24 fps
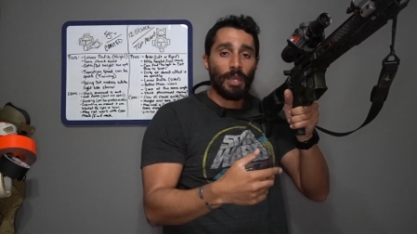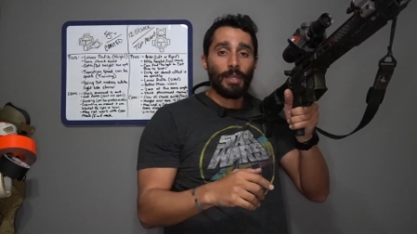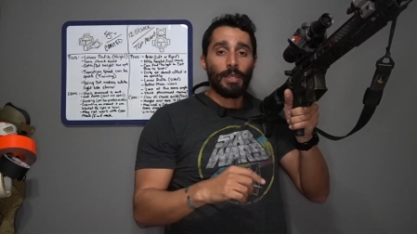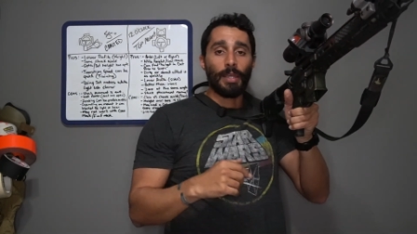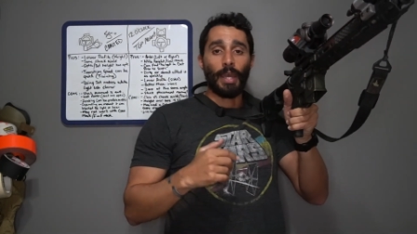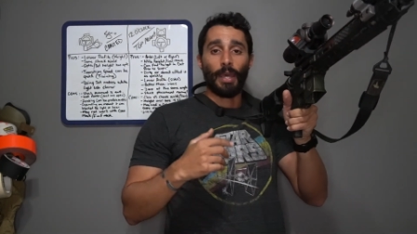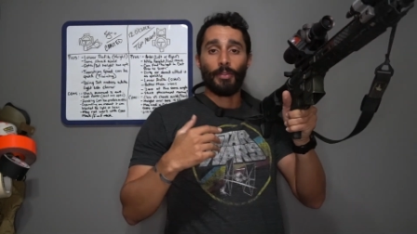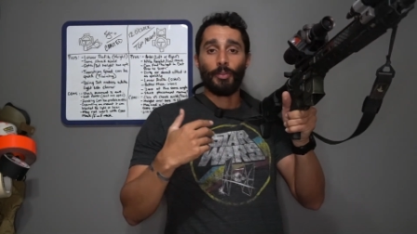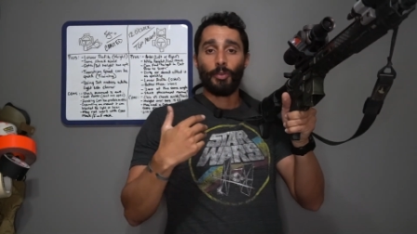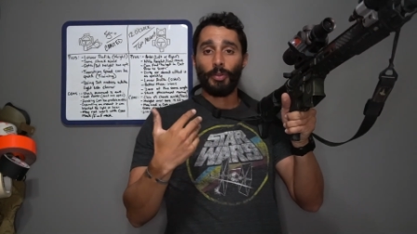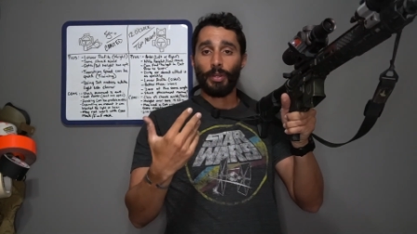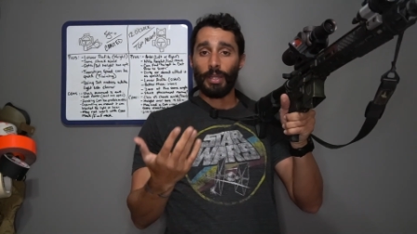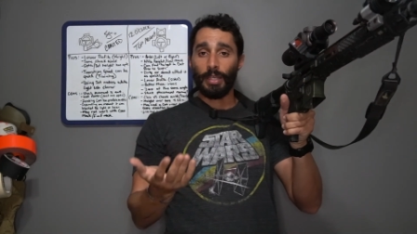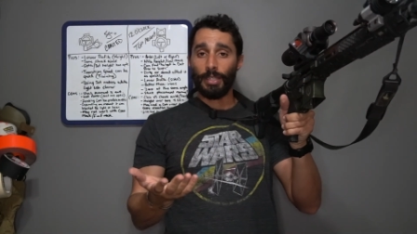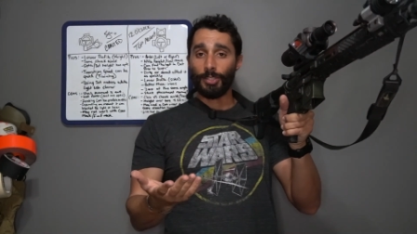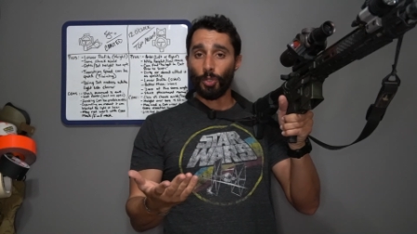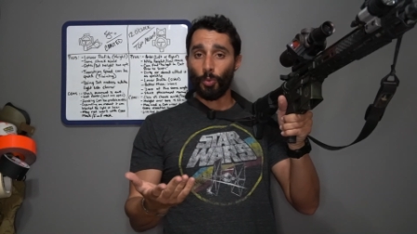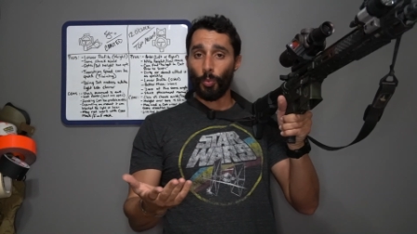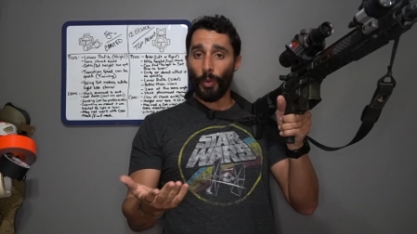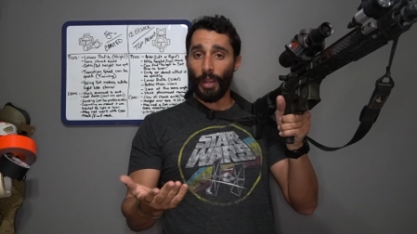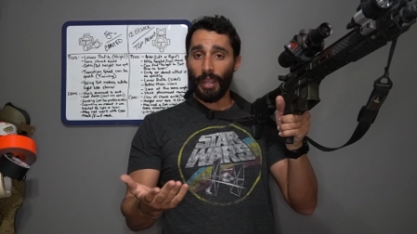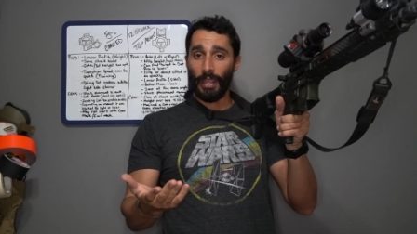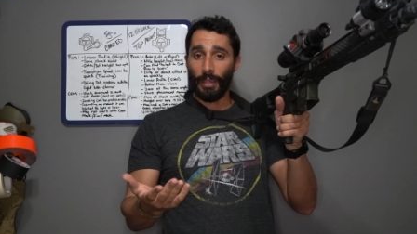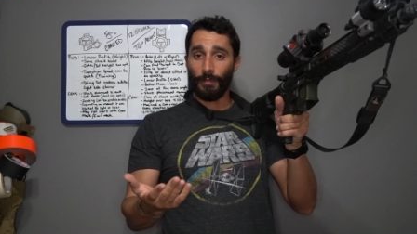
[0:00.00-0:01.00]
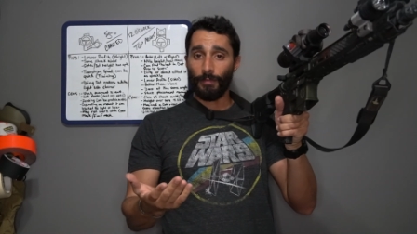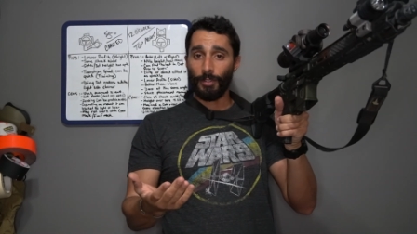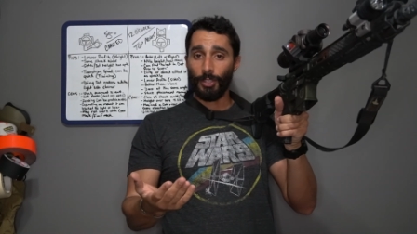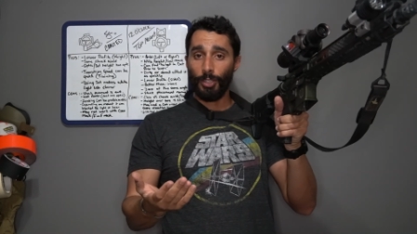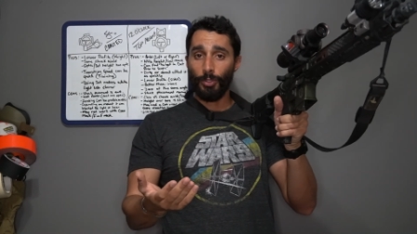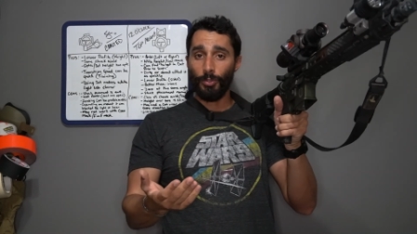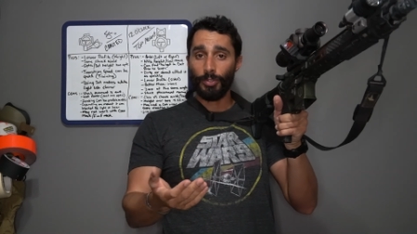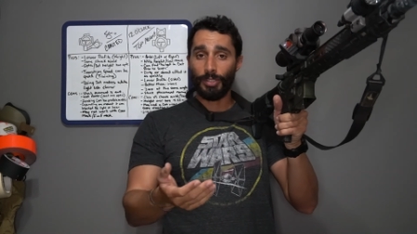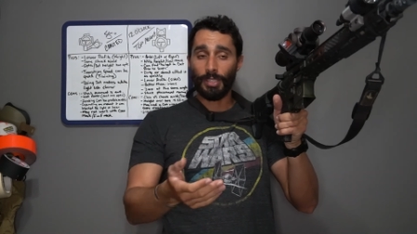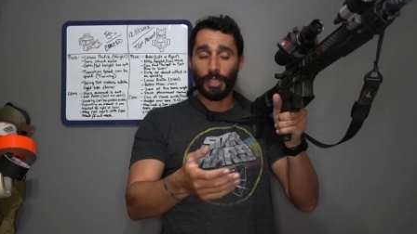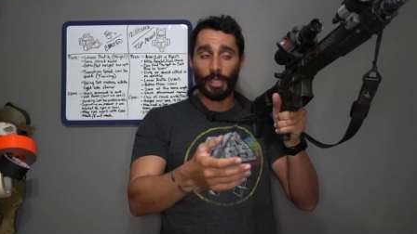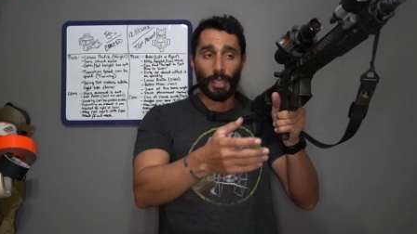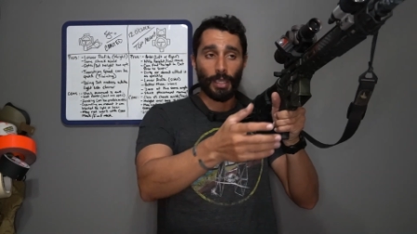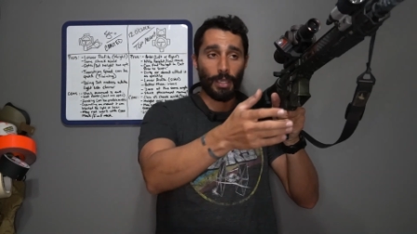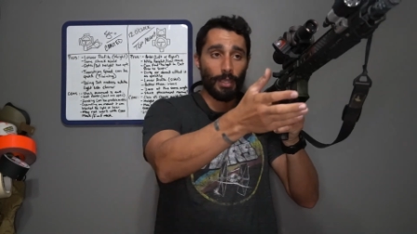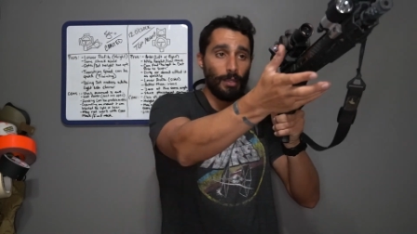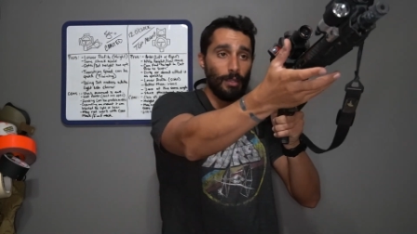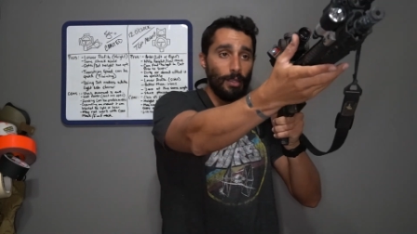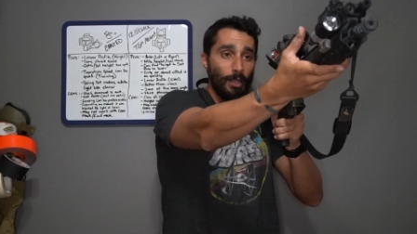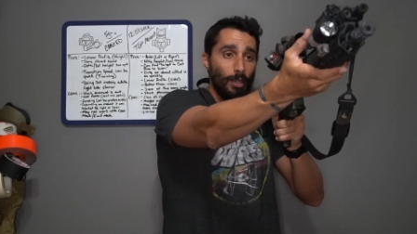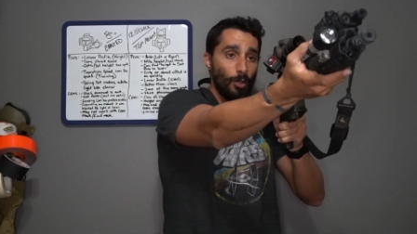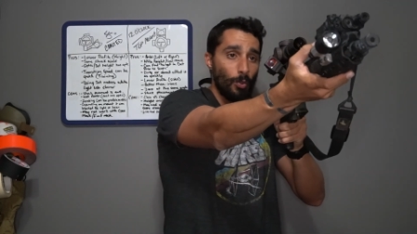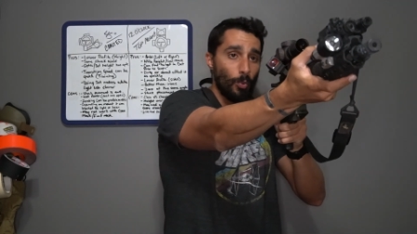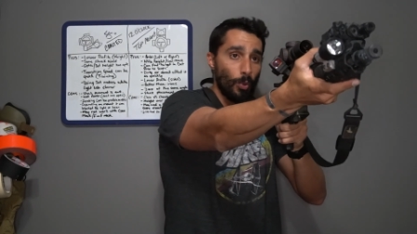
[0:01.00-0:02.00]
Now there is a way of using it
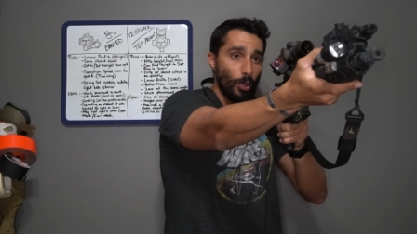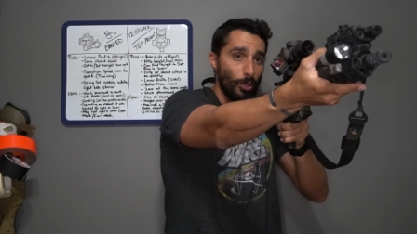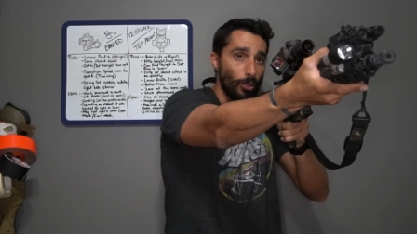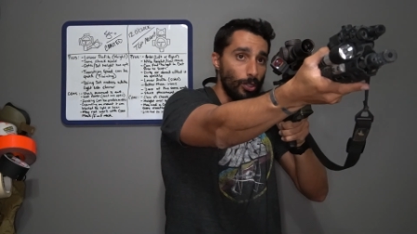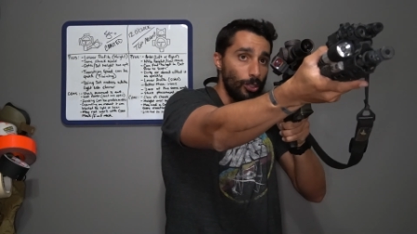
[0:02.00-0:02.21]
where